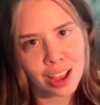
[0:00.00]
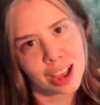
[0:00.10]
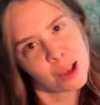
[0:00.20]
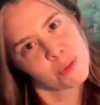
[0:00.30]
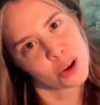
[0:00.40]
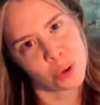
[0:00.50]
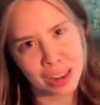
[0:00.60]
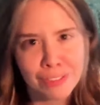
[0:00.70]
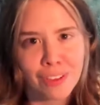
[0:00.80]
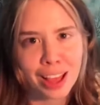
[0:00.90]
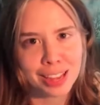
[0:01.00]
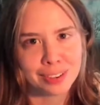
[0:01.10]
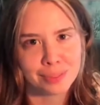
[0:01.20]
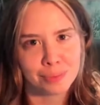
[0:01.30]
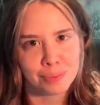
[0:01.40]
I'm not qualified,
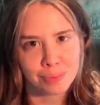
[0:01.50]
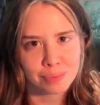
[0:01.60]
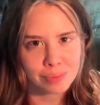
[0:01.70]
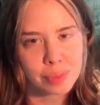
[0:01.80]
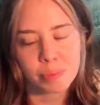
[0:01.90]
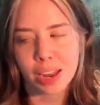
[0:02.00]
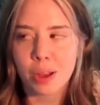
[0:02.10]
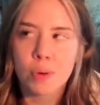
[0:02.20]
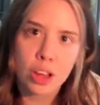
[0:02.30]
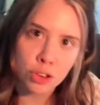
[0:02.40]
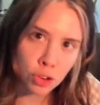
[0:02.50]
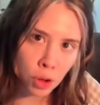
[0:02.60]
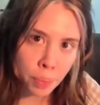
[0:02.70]
but I want her job.